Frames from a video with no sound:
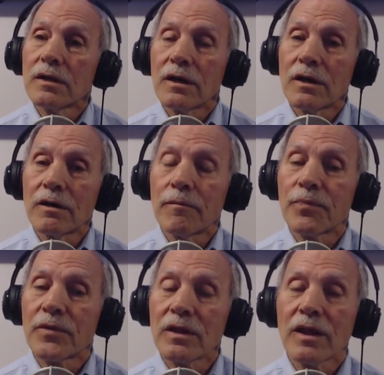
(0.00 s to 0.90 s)
Um,
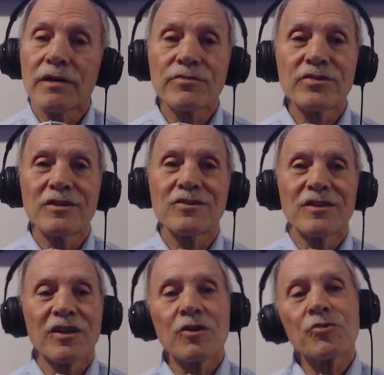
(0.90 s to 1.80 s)
a lot of cities in
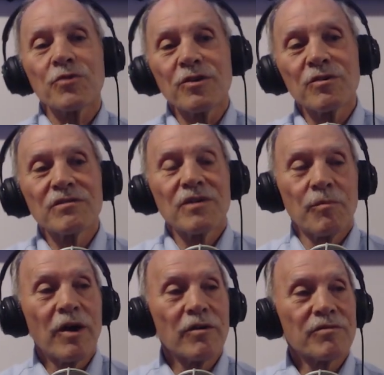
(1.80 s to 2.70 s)
the country
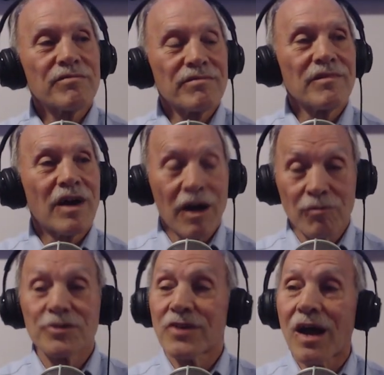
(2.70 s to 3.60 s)
about
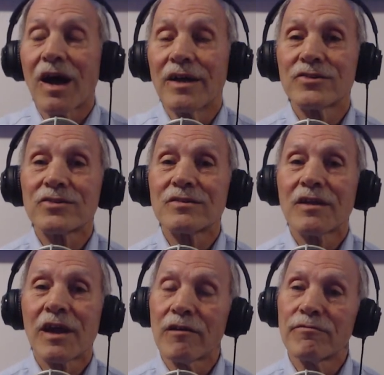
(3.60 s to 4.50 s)
our size
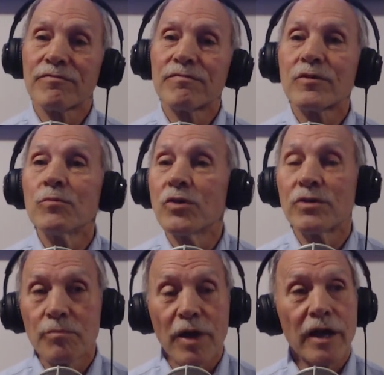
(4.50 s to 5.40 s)
have
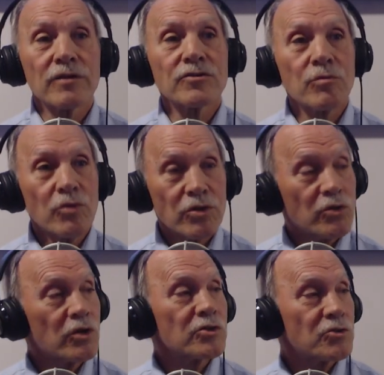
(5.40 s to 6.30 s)
community bands, community
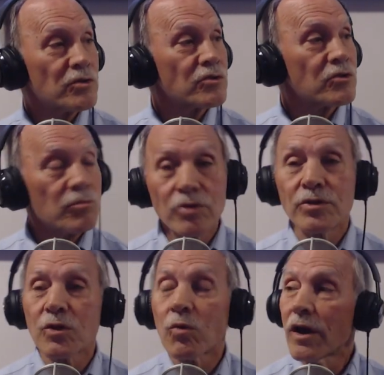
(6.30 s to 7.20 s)
orchestras,
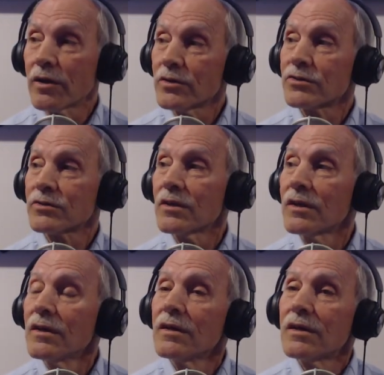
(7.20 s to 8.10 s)
community choirs.
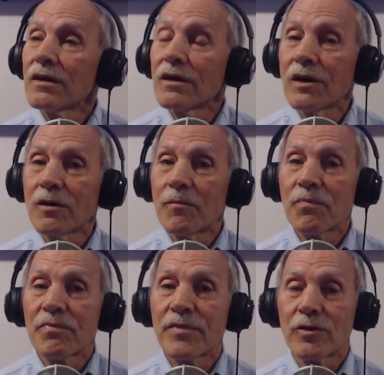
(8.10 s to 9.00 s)
Um,
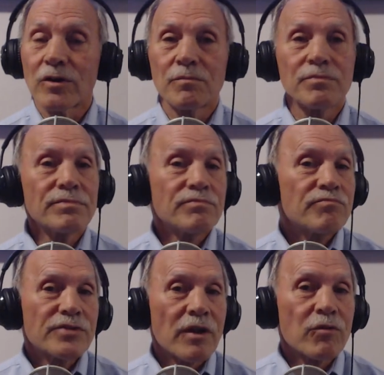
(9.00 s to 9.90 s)
there are
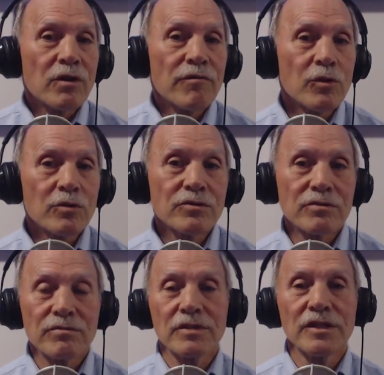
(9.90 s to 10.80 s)
several of
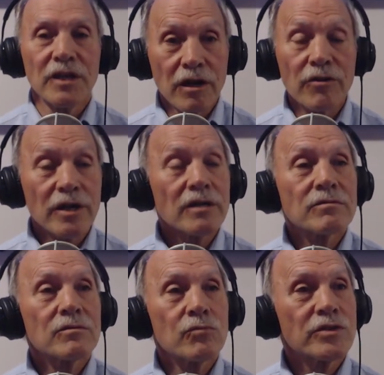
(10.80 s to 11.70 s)
those in the area
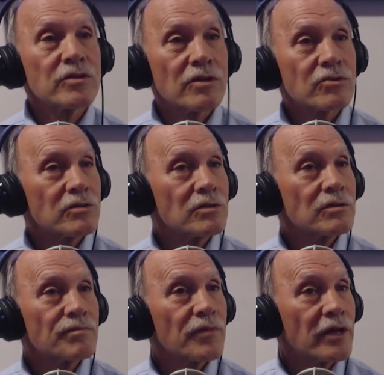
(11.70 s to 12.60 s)
Winchester,
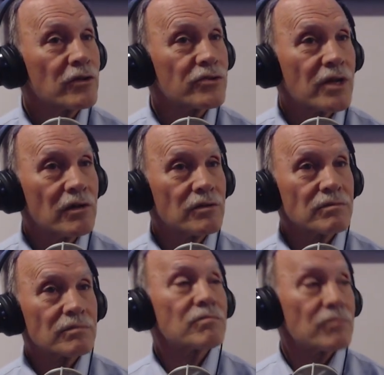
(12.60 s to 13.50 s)
Hagerstown,